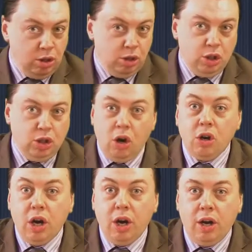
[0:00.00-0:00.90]

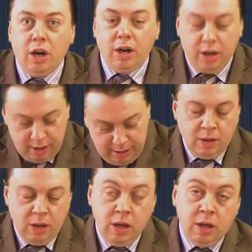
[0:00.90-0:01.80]
Shocker!
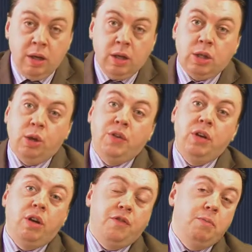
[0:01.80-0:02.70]
So if you're
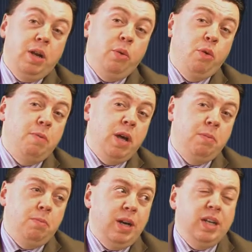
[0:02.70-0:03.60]
not familiar with
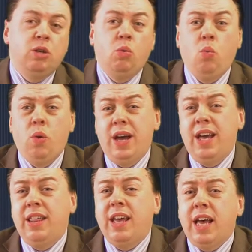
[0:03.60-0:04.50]
Purple Bricks,
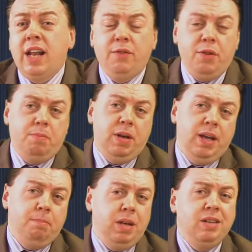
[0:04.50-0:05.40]
where the hell have you
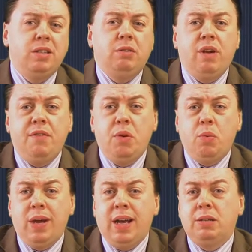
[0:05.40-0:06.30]
been? Because they're
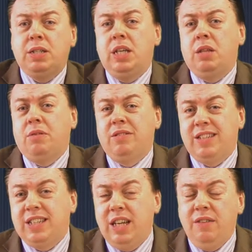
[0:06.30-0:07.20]
everywhere. I see them on the
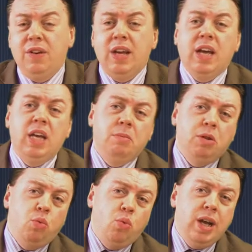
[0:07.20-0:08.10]
T V, I hear them
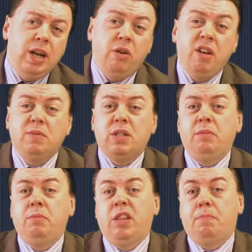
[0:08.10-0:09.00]
on the radio, I even
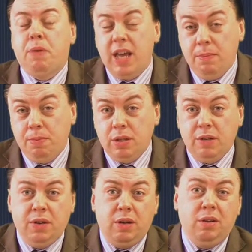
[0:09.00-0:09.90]
see them in the papers
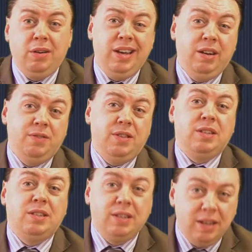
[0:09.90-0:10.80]
if you're lucky enough to
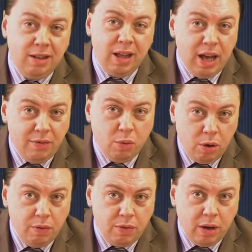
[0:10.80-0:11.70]
still have
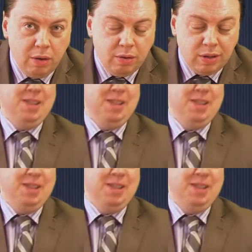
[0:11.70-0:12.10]
one of those.